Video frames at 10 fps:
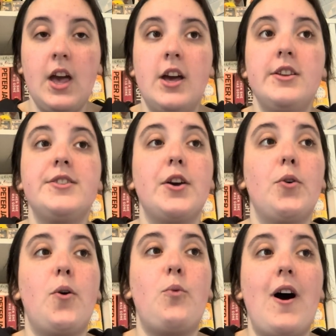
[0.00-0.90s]

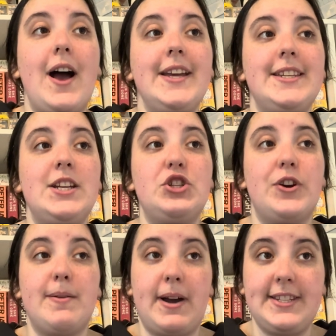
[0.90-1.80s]
So what I did
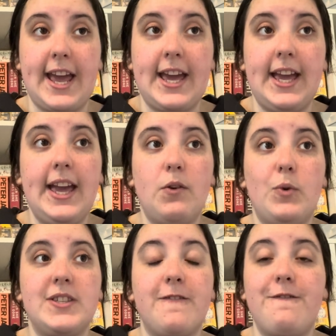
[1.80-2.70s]
during my day
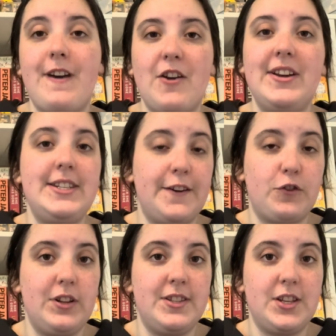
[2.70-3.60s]
was very
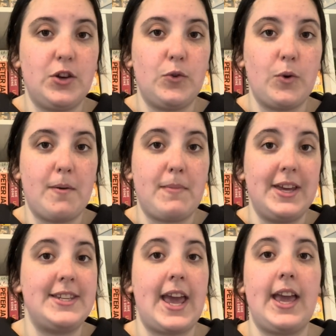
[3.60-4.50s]
different to my
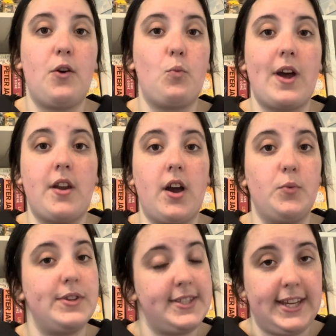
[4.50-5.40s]
day when I
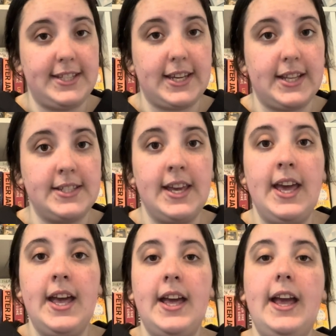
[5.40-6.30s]
was seated.
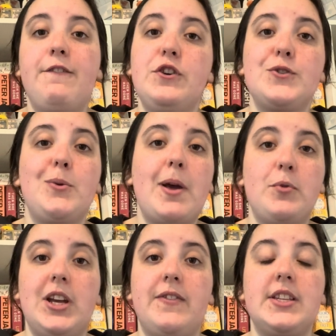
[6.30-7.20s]
If you saw my
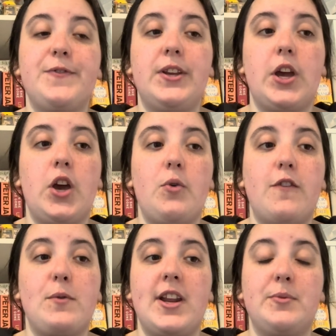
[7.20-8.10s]
previous video
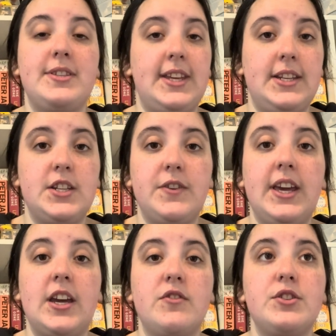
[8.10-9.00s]
of when I was seated for
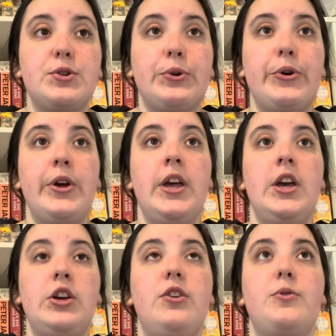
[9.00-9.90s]
the Eras tour,
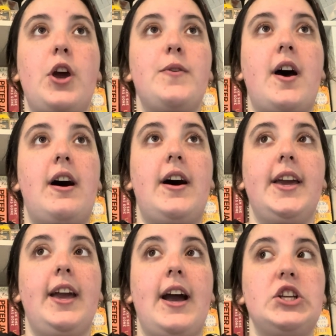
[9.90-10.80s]
you'll know that
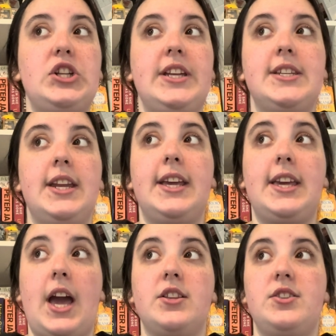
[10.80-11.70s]
I actually didn't
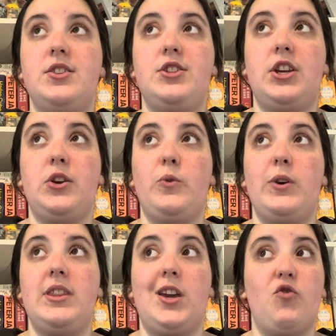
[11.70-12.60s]
get to
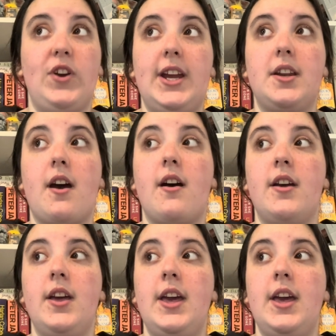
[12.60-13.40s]
the arena